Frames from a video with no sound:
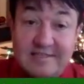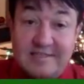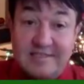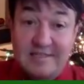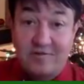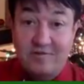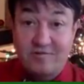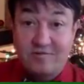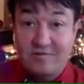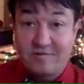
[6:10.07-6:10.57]

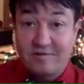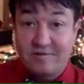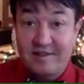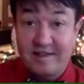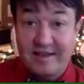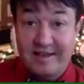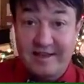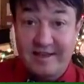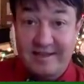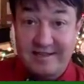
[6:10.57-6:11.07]
Don't
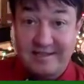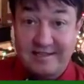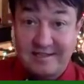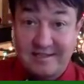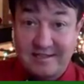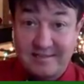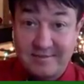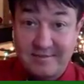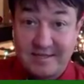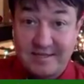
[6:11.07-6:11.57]
let
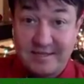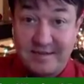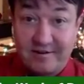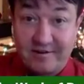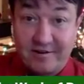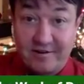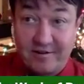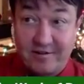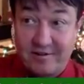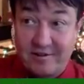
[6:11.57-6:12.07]
the
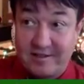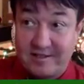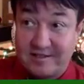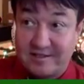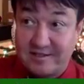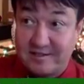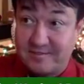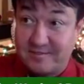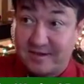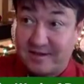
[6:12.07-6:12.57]

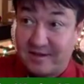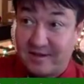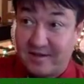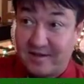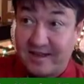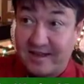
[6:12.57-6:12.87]
materialism and all